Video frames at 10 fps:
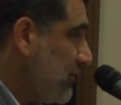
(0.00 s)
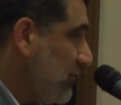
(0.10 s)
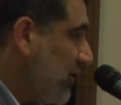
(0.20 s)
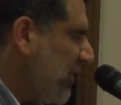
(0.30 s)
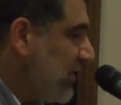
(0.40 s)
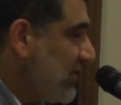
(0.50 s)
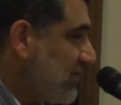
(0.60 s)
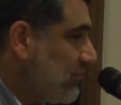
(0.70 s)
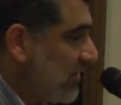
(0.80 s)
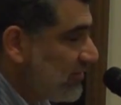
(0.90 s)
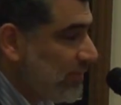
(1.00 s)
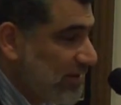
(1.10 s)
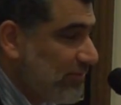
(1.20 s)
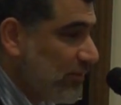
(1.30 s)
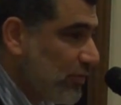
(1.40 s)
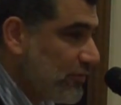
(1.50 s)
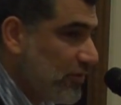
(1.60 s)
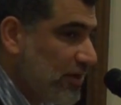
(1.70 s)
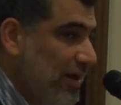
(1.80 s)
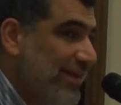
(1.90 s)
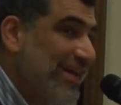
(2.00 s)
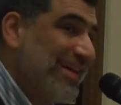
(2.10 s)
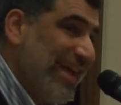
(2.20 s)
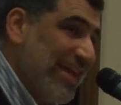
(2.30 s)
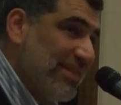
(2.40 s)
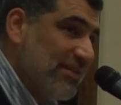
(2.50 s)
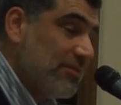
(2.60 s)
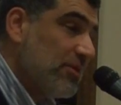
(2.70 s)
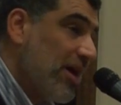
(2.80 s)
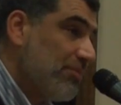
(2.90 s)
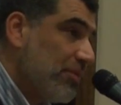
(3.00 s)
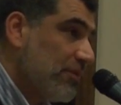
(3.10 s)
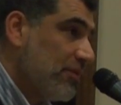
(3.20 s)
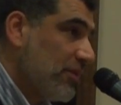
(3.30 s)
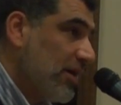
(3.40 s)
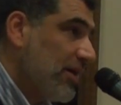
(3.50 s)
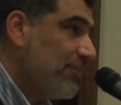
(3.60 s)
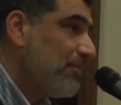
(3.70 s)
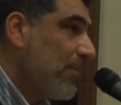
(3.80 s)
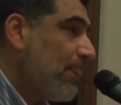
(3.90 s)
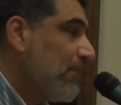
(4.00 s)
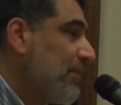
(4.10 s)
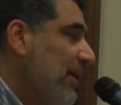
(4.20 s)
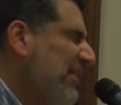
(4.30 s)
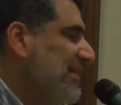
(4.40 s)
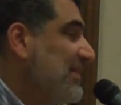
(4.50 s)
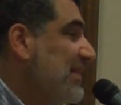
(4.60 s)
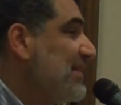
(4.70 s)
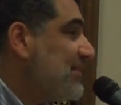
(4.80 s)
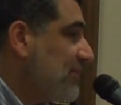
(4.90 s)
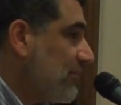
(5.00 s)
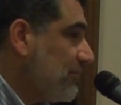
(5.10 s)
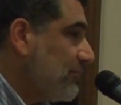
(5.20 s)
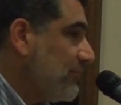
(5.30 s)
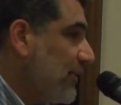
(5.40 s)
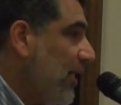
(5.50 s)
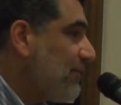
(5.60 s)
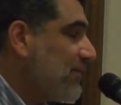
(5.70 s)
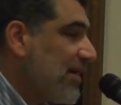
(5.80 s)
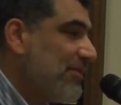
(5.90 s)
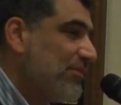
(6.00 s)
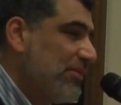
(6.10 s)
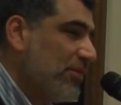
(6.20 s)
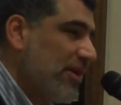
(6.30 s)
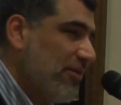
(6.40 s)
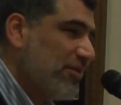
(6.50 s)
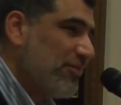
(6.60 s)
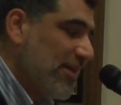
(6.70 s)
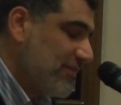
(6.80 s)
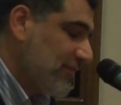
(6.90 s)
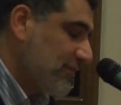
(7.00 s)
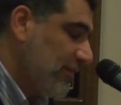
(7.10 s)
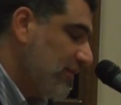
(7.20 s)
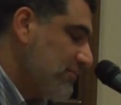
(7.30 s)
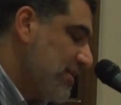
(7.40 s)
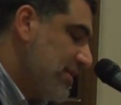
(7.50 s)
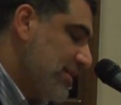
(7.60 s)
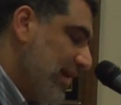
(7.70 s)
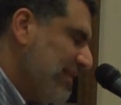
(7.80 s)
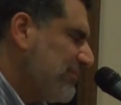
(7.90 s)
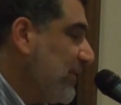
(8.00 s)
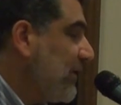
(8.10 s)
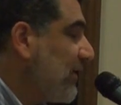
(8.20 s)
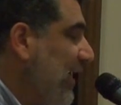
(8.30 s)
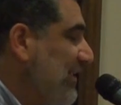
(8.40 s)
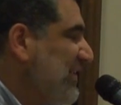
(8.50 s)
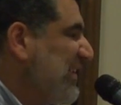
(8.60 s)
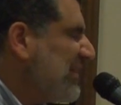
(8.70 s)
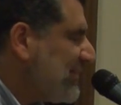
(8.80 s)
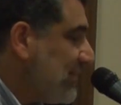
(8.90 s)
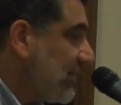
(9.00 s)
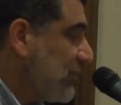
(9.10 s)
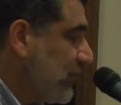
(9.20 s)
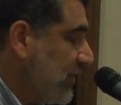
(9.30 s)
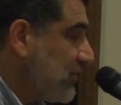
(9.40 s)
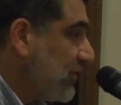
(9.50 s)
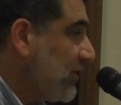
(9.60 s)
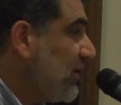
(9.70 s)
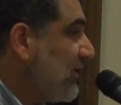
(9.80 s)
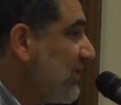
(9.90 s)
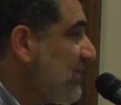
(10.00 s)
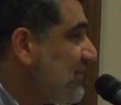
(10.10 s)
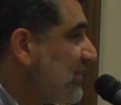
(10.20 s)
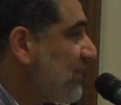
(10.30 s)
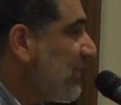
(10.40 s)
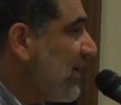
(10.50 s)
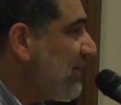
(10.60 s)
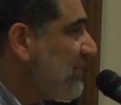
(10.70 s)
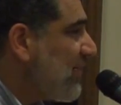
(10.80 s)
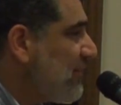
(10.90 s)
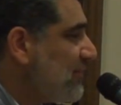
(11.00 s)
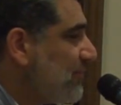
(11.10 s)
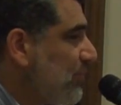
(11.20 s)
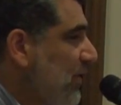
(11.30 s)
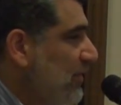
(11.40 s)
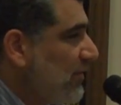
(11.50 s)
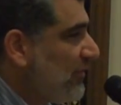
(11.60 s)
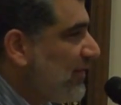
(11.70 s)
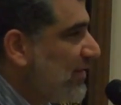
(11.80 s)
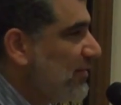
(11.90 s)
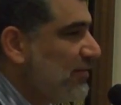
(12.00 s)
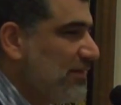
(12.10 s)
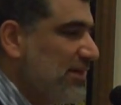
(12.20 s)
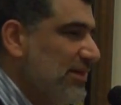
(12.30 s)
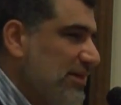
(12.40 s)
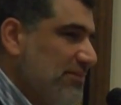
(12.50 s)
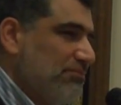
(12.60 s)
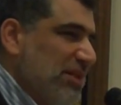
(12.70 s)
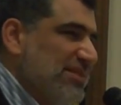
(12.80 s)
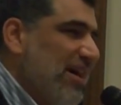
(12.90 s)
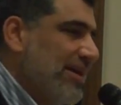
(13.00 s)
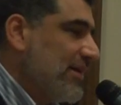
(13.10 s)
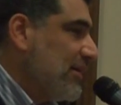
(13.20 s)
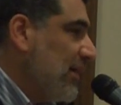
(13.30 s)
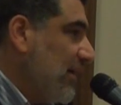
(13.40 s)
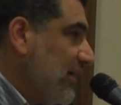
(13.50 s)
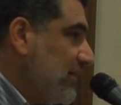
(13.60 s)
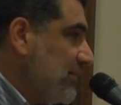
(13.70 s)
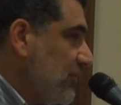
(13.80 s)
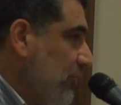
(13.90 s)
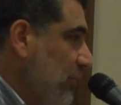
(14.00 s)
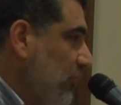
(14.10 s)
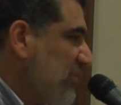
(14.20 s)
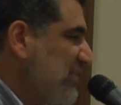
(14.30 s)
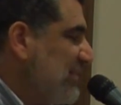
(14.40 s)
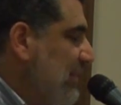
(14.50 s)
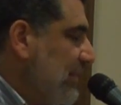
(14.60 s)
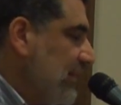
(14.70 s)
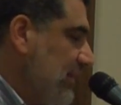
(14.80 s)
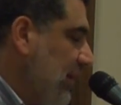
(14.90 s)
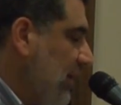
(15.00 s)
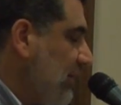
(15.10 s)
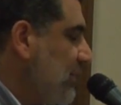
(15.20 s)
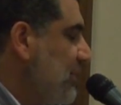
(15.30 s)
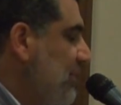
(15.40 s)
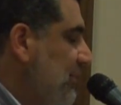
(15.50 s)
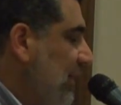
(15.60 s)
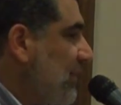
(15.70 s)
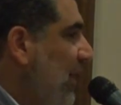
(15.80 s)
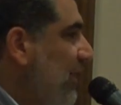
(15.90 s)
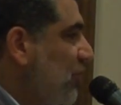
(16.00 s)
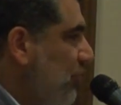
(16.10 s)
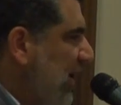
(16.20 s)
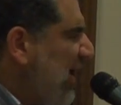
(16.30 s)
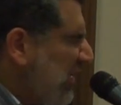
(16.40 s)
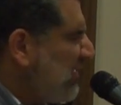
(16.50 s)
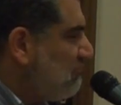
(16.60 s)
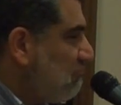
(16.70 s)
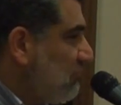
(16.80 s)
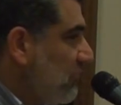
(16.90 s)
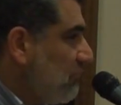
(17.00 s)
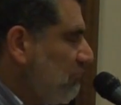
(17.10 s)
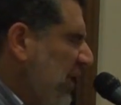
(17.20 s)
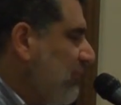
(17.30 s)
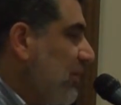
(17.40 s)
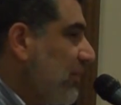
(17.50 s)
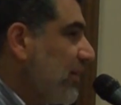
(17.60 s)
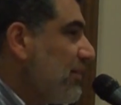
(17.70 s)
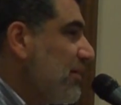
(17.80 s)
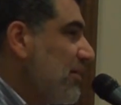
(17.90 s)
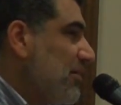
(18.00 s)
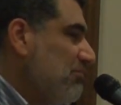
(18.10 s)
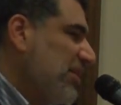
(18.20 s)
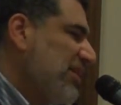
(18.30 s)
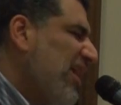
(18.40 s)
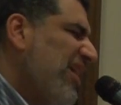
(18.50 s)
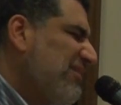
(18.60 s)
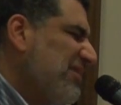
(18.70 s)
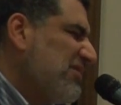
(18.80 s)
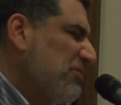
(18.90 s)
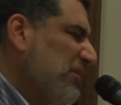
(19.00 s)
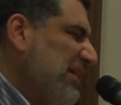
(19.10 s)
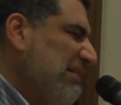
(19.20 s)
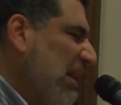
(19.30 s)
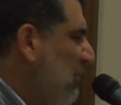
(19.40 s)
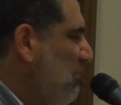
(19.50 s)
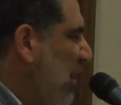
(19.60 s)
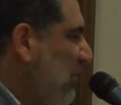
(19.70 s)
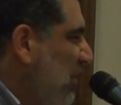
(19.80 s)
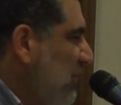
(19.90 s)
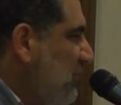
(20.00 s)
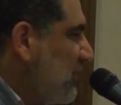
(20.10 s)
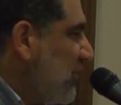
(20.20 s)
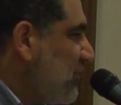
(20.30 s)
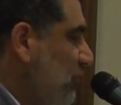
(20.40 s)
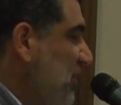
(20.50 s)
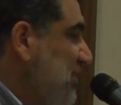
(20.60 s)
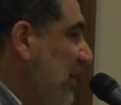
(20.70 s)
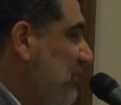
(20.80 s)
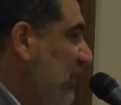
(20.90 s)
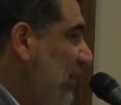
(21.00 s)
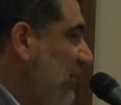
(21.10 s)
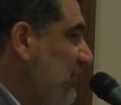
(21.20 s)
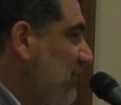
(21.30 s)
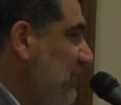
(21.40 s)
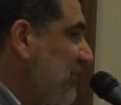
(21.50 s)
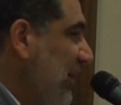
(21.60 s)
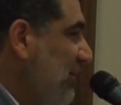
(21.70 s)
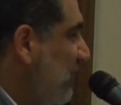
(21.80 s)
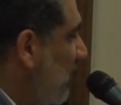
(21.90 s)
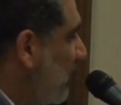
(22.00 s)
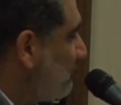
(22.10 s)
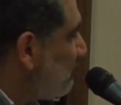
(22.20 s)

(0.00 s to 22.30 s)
right? Theism means belief in a personal God, atheism, non-personal God. And then deism, oftentimes people characterize Islam as being a deistic tradition. Deistic in the sense of like the Platonic God or Aristotelian God, that God created everything, but God doesn't really care about us. He doesn't reach out to us. He's kind of a